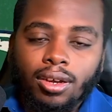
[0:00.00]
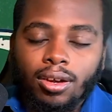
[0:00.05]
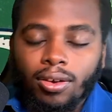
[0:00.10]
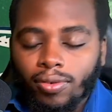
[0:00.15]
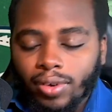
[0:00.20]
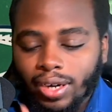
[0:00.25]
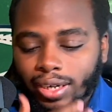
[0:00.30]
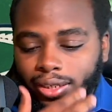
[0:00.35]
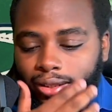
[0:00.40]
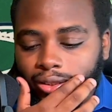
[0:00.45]
All
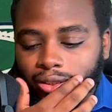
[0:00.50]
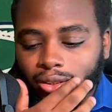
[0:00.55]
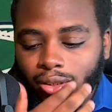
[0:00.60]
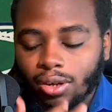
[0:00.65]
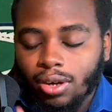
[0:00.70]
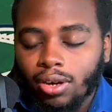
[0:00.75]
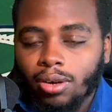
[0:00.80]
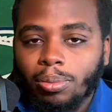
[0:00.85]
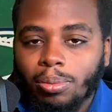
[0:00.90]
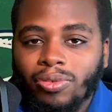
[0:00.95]
right,
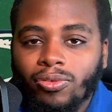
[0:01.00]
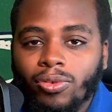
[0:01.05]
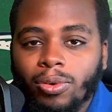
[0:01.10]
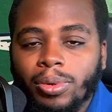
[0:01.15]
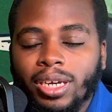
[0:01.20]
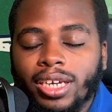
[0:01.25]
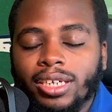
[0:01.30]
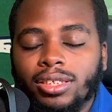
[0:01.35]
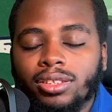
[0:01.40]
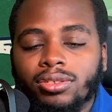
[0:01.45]
so before
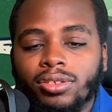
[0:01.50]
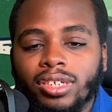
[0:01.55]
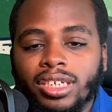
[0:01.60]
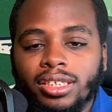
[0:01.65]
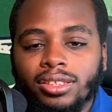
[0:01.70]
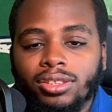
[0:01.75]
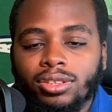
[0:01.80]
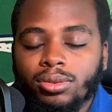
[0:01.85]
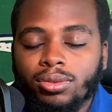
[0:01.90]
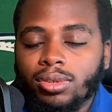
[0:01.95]
we get straight
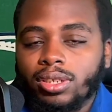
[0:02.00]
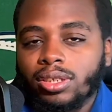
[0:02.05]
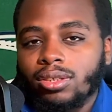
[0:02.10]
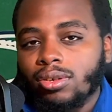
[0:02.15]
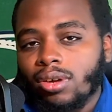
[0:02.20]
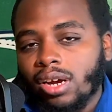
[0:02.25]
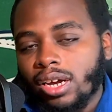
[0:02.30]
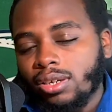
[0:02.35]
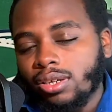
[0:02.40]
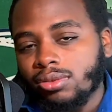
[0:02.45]
into it, you
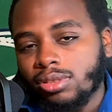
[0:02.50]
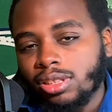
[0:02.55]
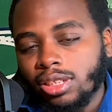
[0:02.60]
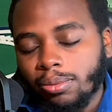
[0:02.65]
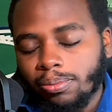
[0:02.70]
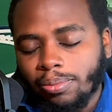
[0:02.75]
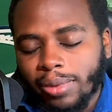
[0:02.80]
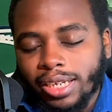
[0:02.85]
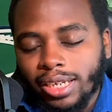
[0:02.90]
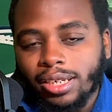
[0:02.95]
know, I usually
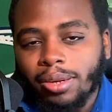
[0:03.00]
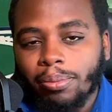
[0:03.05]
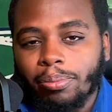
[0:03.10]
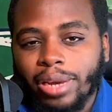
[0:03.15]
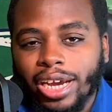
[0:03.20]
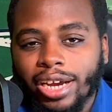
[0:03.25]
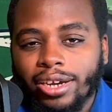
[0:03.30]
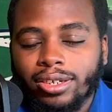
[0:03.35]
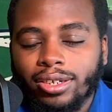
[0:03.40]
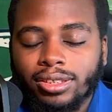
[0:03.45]
make the
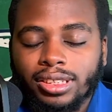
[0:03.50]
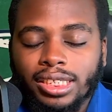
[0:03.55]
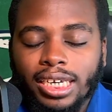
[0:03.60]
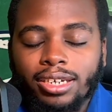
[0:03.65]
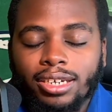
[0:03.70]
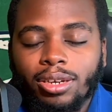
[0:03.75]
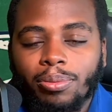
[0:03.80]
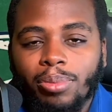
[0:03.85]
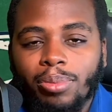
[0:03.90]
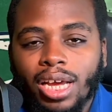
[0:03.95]
banners
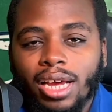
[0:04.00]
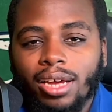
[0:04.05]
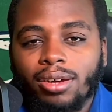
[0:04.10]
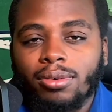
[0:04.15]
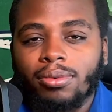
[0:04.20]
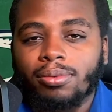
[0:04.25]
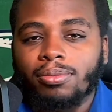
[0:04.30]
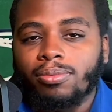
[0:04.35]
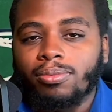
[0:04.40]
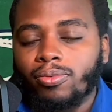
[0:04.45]
at the
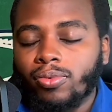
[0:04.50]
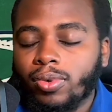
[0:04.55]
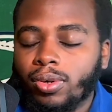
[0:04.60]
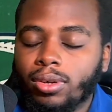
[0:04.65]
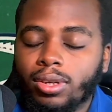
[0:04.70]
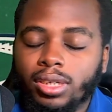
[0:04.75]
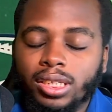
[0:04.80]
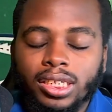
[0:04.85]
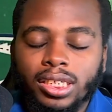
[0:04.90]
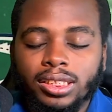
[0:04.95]
bottom
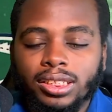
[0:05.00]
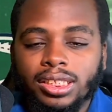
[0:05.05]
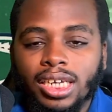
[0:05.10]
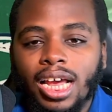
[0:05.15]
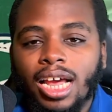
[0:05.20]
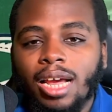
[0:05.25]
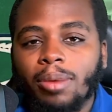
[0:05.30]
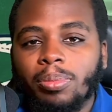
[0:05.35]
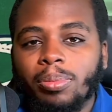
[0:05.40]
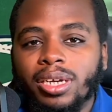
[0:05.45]
for the
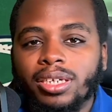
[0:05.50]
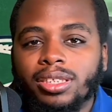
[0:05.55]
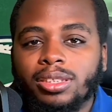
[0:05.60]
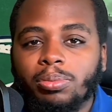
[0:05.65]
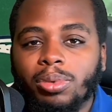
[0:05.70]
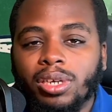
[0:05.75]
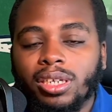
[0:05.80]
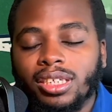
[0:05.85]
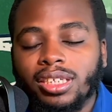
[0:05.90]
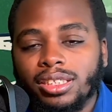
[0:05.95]
topics,
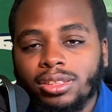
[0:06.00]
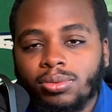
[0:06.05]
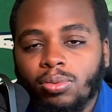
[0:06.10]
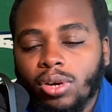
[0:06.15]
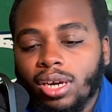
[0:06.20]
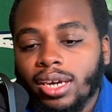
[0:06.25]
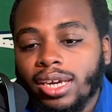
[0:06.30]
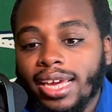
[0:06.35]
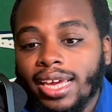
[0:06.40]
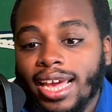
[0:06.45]
but this
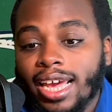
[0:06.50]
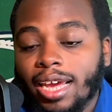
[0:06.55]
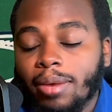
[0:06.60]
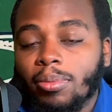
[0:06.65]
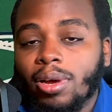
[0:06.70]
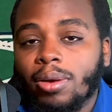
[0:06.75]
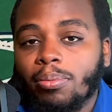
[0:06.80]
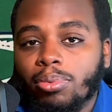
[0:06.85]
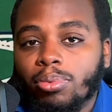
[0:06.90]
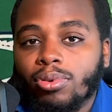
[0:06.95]
one
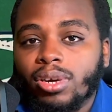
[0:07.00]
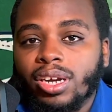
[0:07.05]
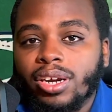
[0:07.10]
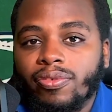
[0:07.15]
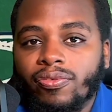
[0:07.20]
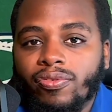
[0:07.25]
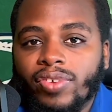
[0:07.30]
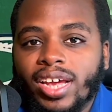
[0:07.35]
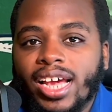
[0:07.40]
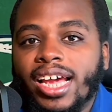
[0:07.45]
came up pretty
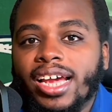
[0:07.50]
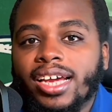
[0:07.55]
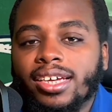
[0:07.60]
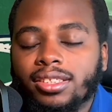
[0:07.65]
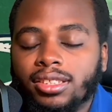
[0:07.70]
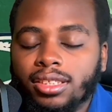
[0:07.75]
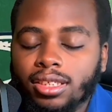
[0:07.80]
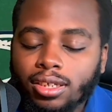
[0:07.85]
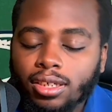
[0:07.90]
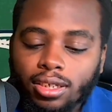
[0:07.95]

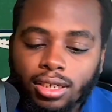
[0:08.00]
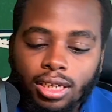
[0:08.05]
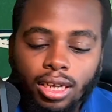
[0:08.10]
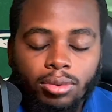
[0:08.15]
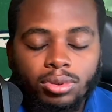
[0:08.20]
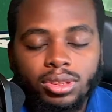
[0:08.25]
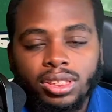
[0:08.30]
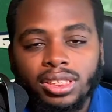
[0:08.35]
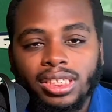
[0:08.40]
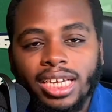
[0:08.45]
fast. I
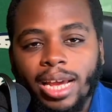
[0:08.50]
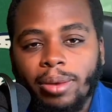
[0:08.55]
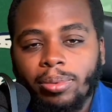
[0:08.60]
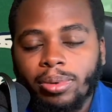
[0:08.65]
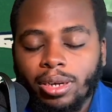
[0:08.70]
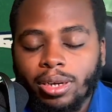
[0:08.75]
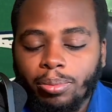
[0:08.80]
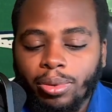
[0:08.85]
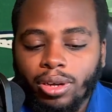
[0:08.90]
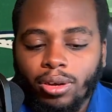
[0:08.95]
was just
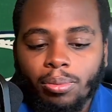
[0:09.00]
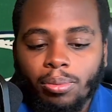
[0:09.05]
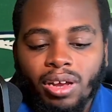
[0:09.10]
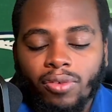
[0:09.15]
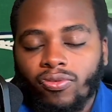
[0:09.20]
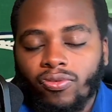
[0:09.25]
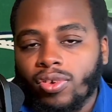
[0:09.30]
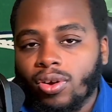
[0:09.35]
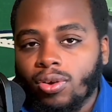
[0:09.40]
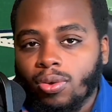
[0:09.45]
happened to be on my
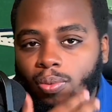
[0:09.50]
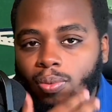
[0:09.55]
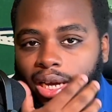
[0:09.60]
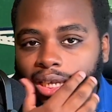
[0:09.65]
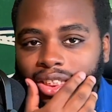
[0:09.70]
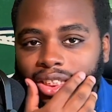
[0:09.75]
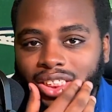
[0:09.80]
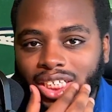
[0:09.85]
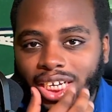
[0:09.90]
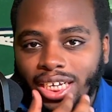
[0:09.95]
phone while
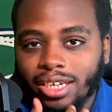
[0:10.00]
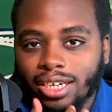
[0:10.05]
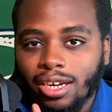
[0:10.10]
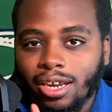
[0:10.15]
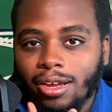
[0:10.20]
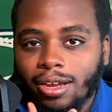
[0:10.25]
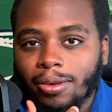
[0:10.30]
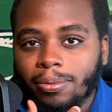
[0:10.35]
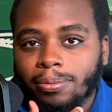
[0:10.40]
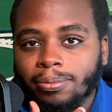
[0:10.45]
setting
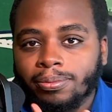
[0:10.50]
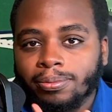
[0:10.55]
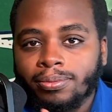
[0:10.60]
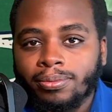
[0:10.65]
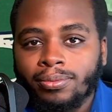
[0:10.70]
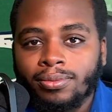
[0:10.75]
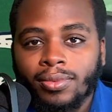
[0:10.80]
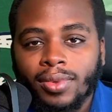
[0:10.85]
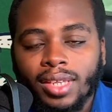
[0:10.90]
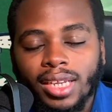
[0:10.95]
up,
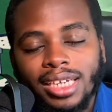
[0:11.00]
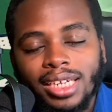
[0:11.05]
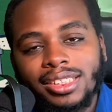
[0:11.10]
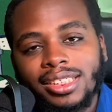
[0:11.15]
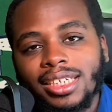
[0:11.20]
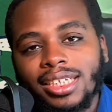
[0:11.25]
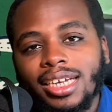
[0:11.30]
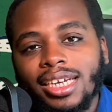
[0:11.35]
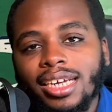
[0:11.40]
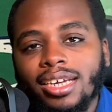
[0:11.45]
and I
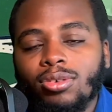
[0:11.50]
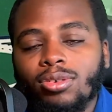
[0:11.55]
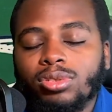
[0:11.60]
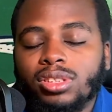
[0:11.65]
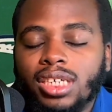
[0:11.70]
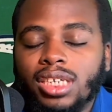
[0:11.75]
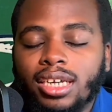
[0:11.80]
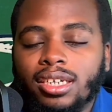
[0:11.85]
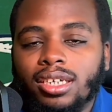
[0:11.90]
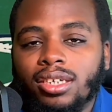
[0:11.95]
seen the Eagles signed a